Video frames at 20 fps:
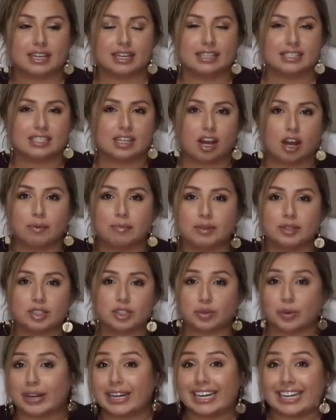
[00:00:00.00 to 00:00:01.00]
it's
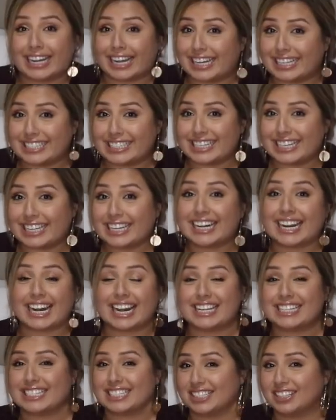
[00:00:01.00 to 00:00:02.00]
almost 2019
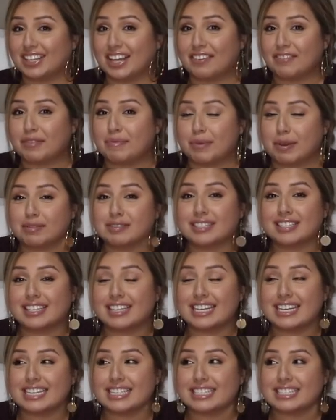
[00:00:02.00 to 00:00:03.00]
and I still haven't
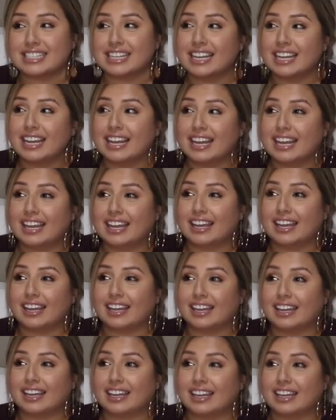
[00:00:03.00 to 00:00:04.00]
posted this.
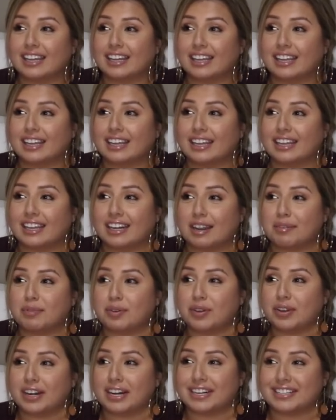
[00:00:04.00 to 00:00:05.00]
And
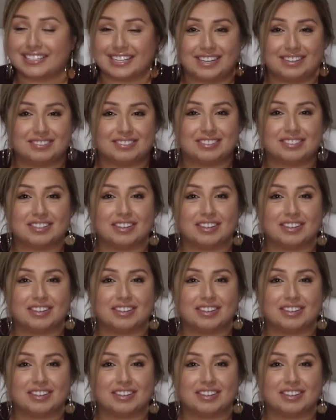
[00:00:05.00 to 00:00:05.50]
I'm going out of town,